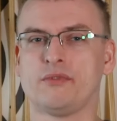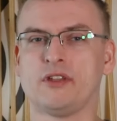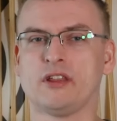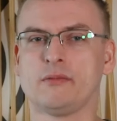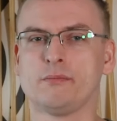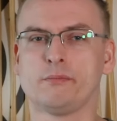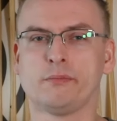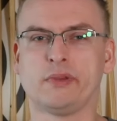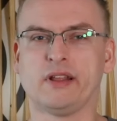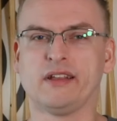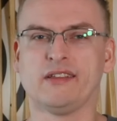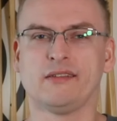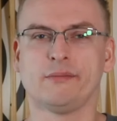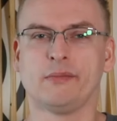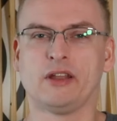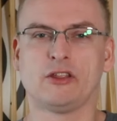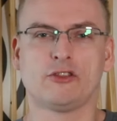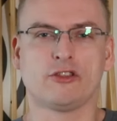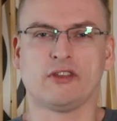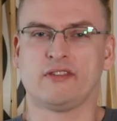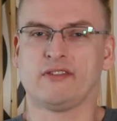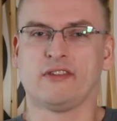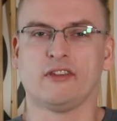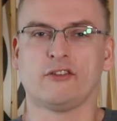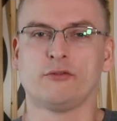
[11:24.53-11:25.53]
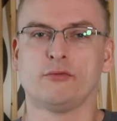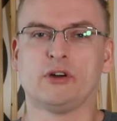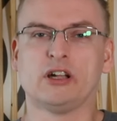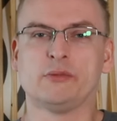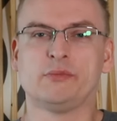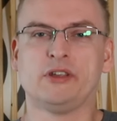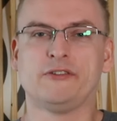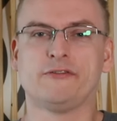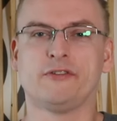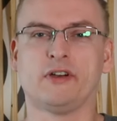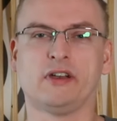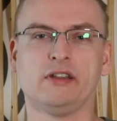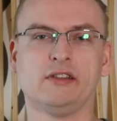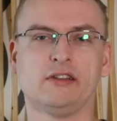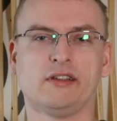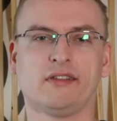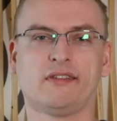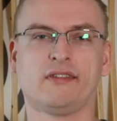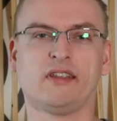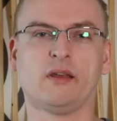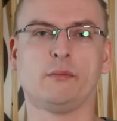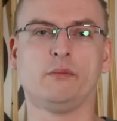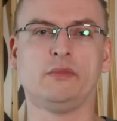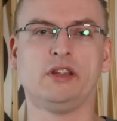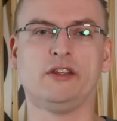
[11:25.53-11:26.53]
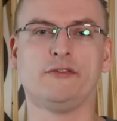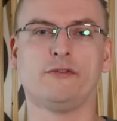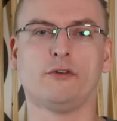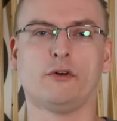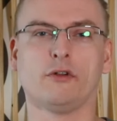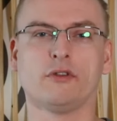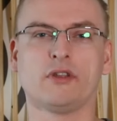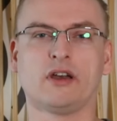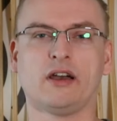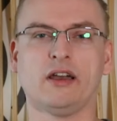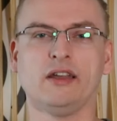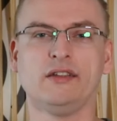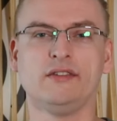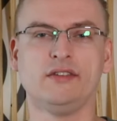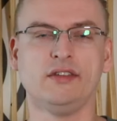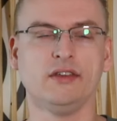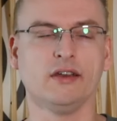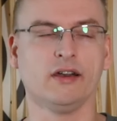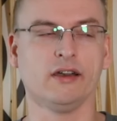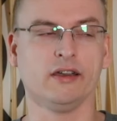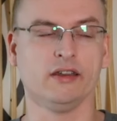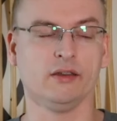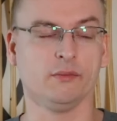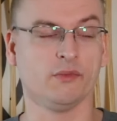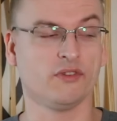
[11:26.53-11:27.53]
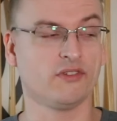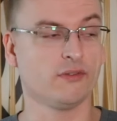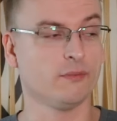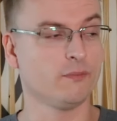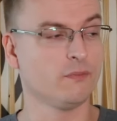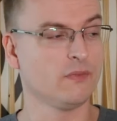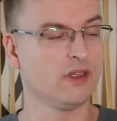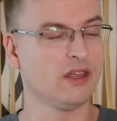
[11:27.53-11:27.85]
that place may just as well be final assembly for all the high tier items.